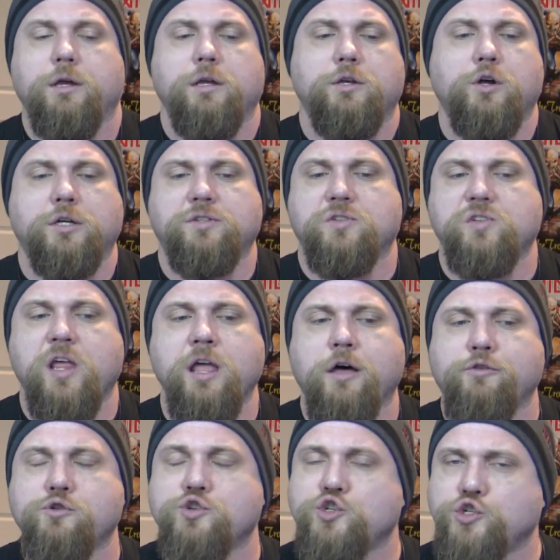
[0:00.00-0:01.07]
Not to say
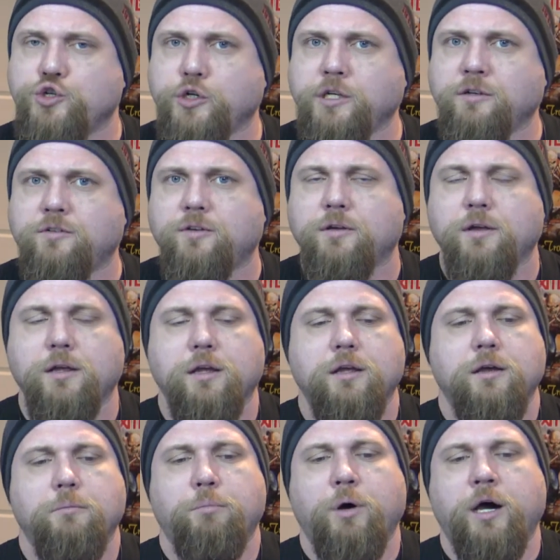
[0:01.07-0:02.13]
others shouldn't,
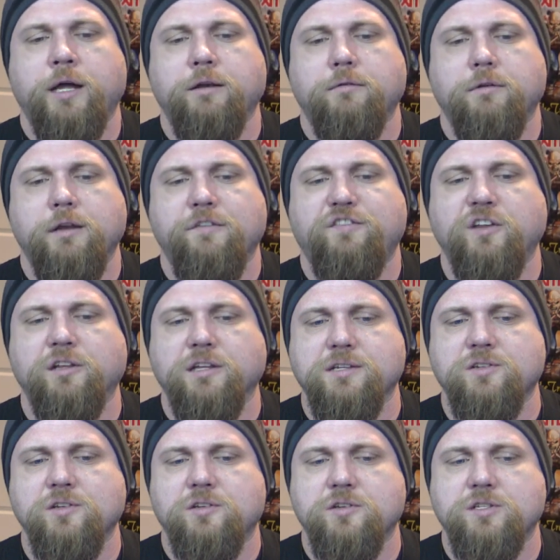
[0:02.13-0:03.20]
but if you
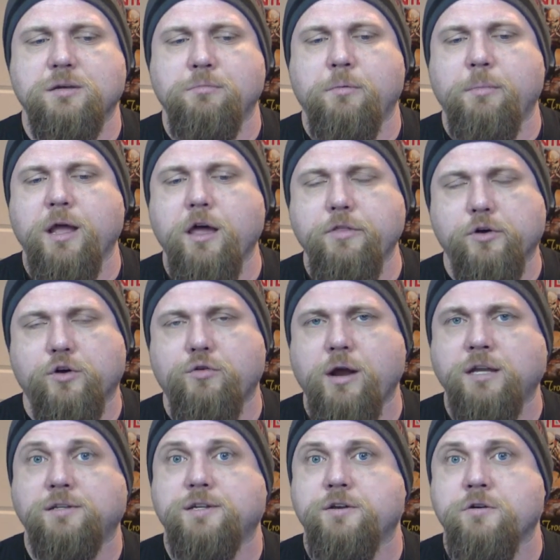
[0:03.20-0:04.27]
listen to some of my other
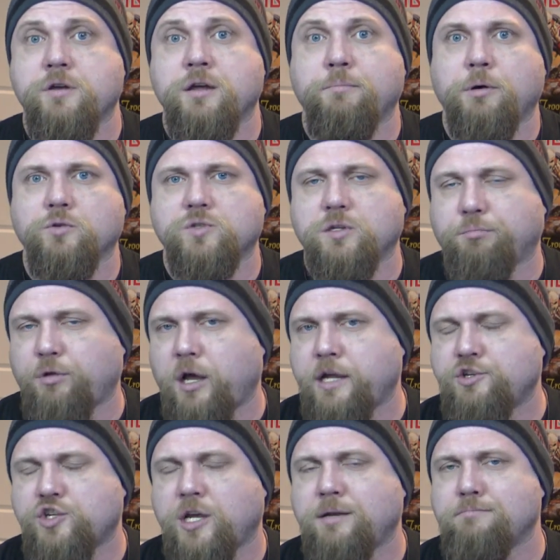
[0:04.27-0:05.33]
criteria about supply
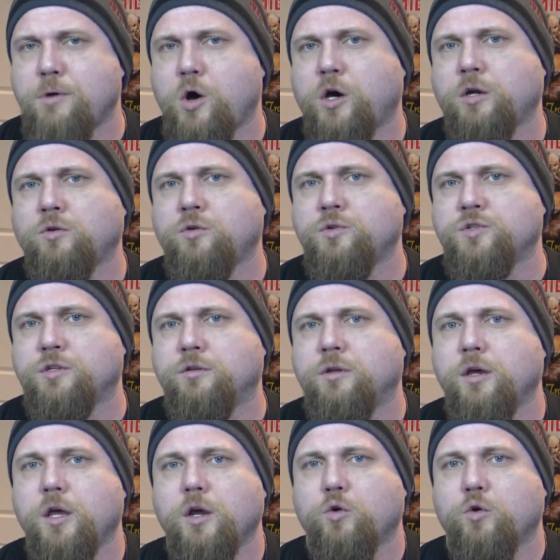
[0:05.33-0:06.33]
chain models and